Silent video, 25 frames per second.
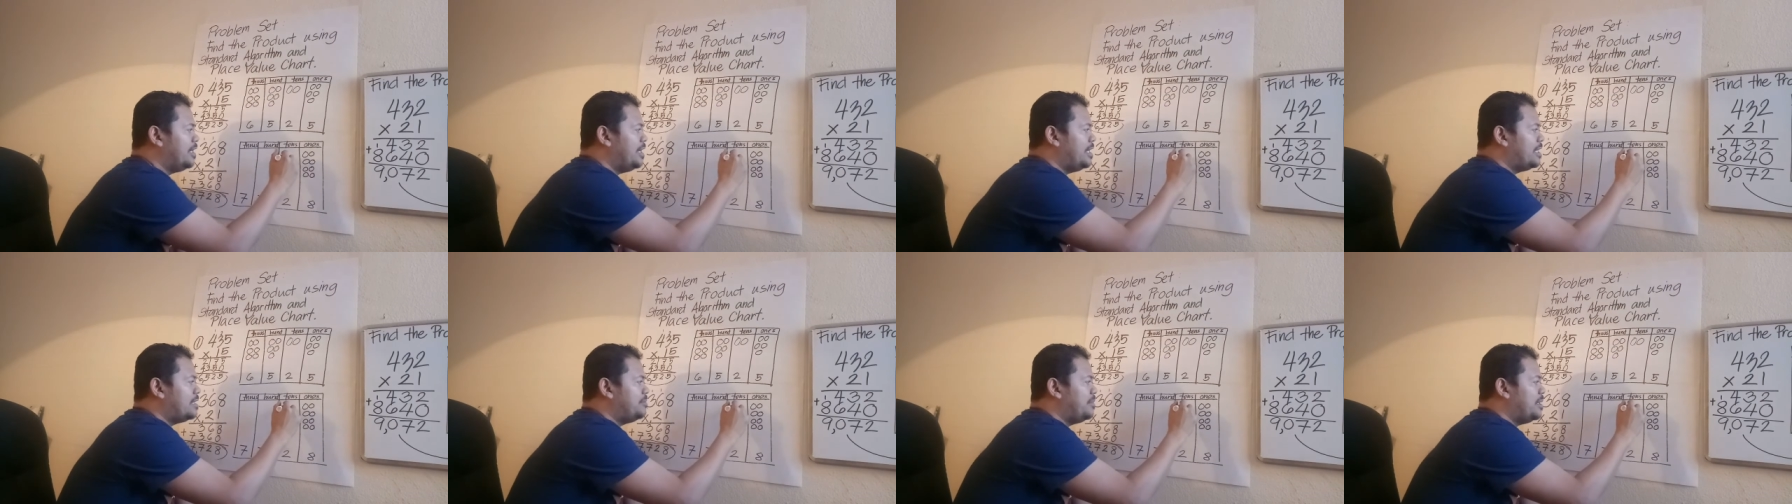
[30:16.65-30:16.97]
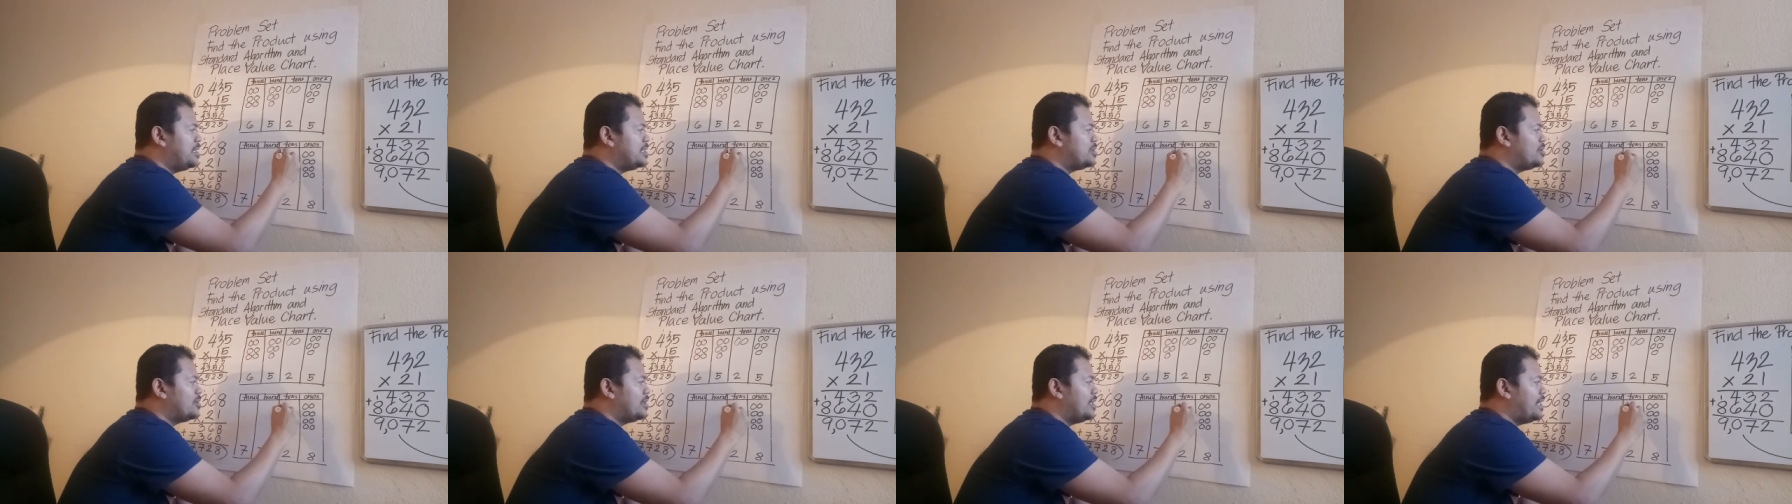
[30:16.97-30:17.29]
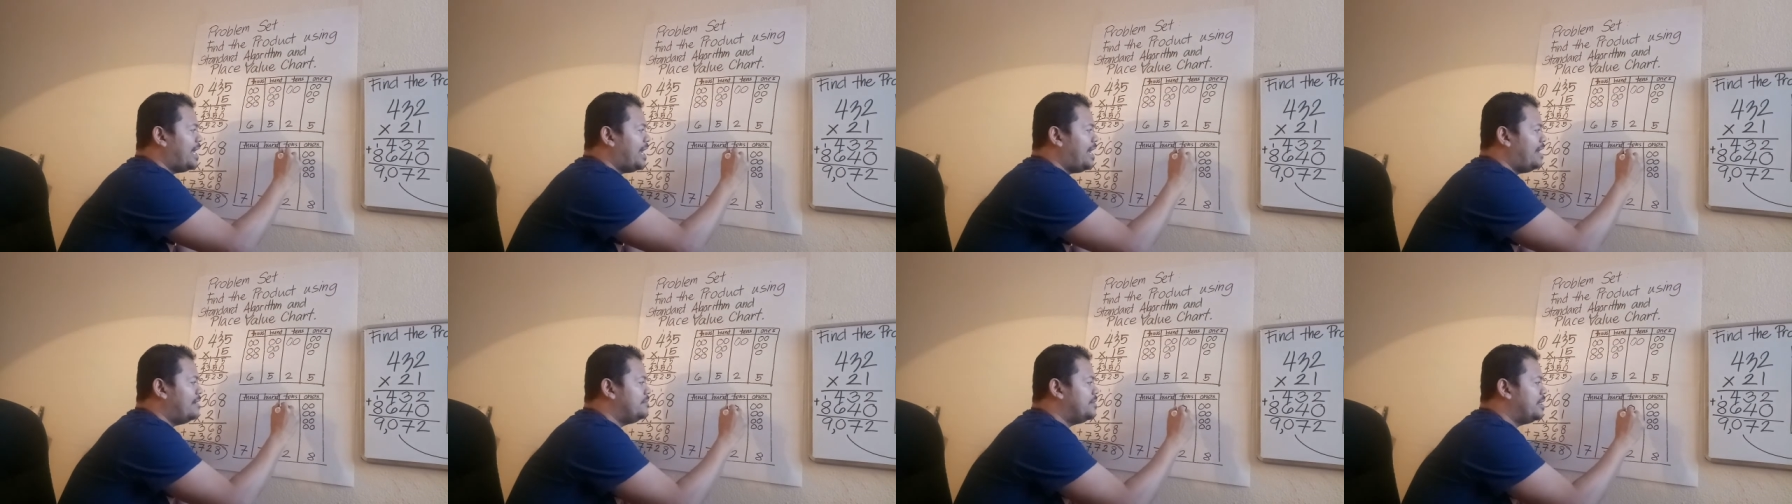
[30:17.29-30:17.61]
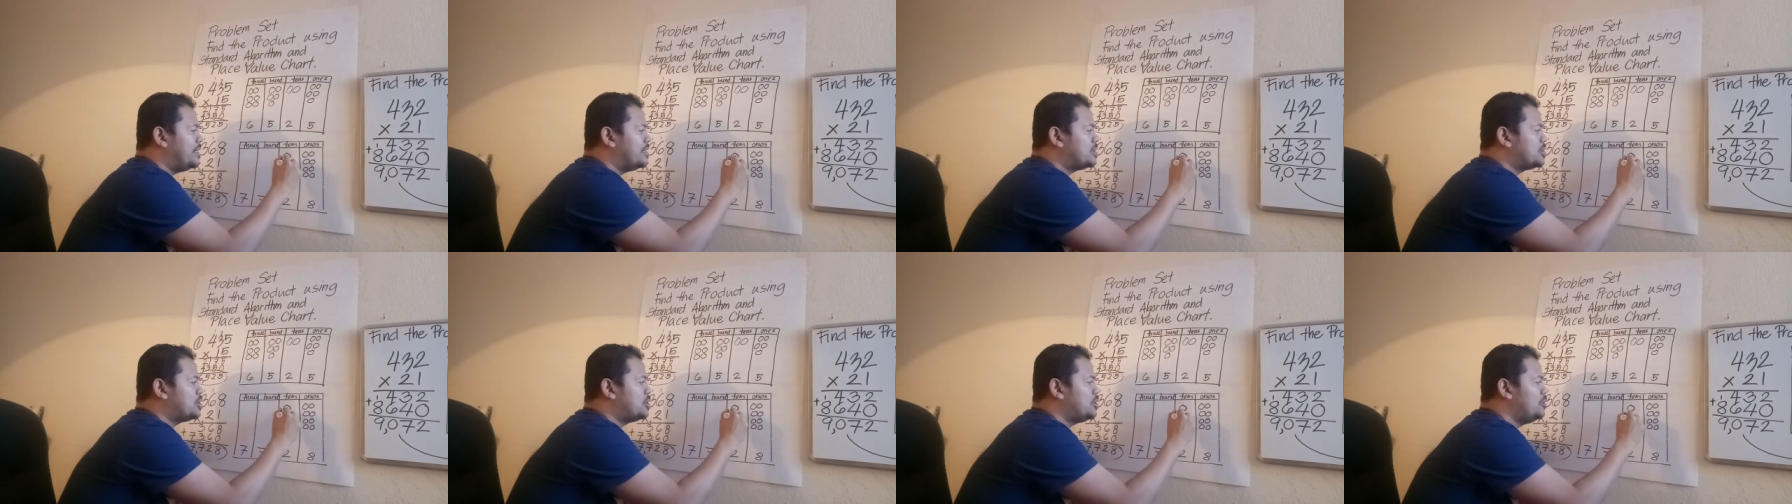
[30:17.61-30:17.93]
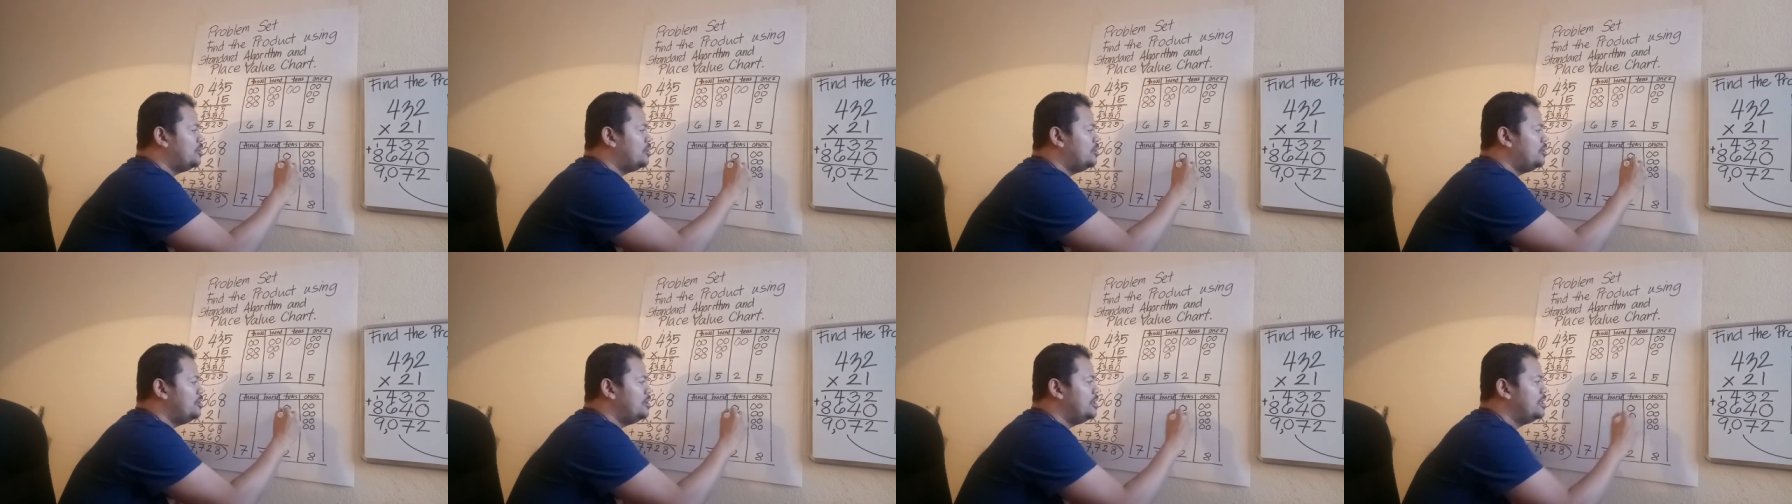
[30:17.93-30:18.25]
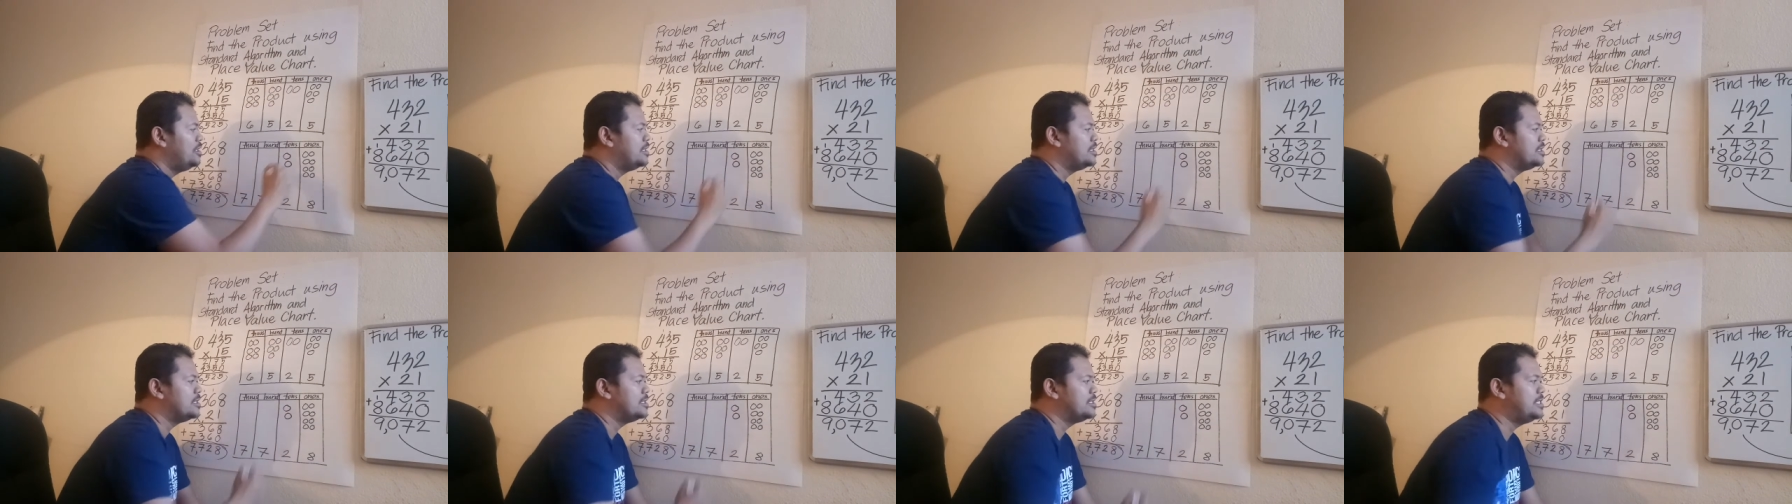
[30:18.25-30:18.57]
It means you're going to have there
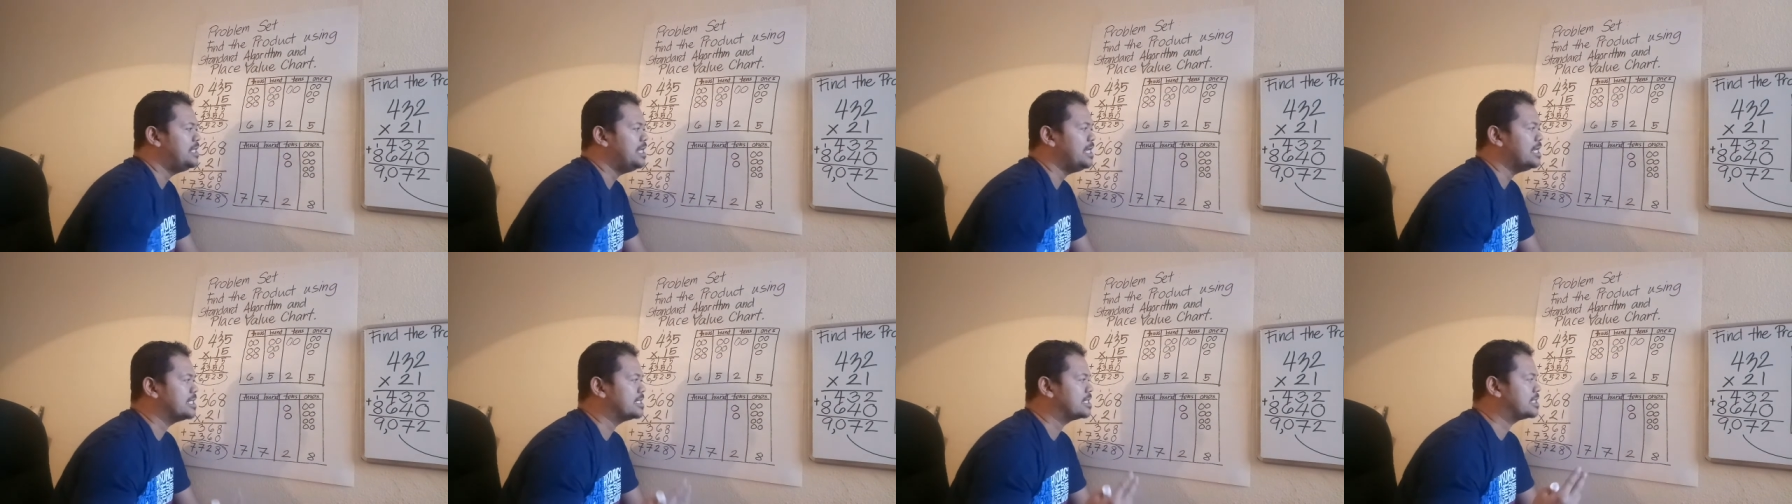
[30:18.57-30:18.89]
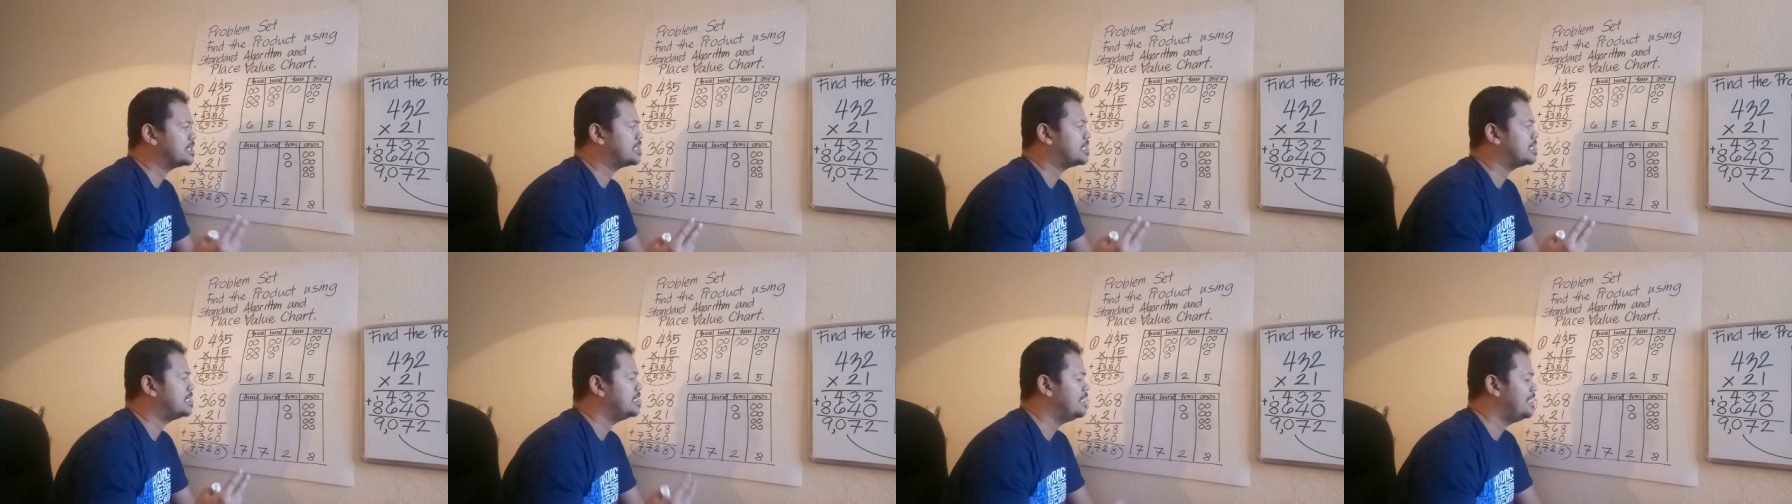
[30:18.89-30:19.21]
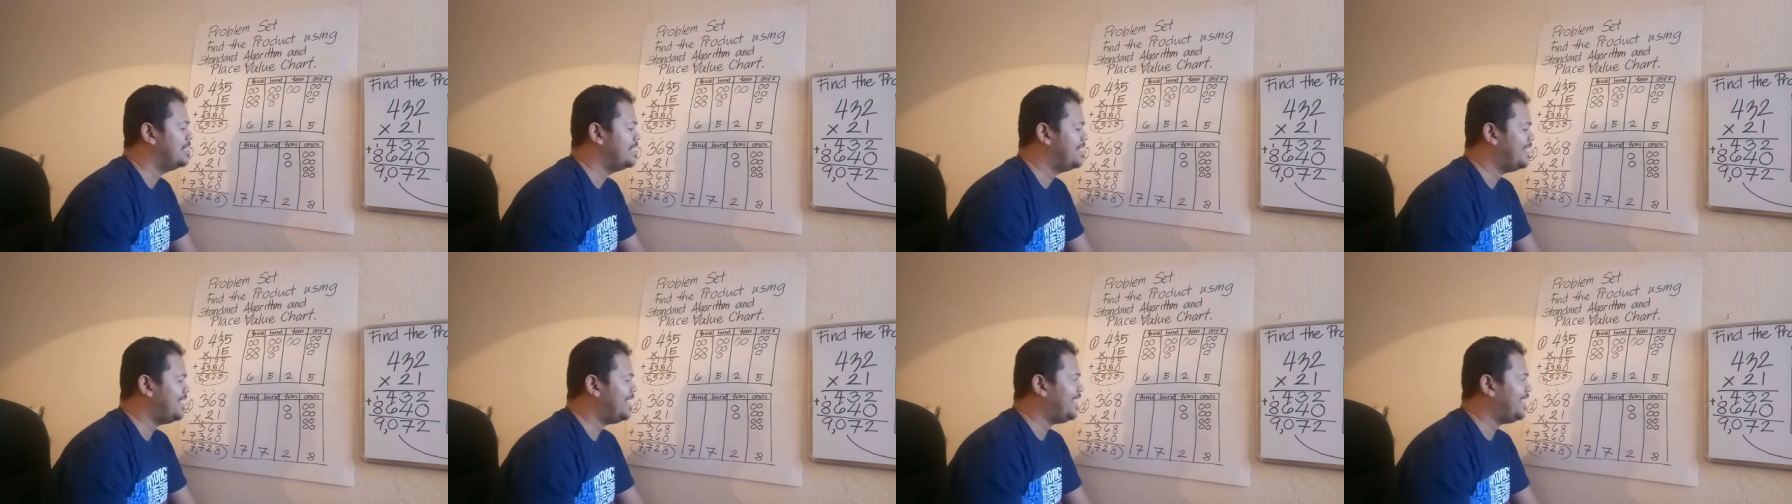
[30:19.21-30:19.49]
2 discs.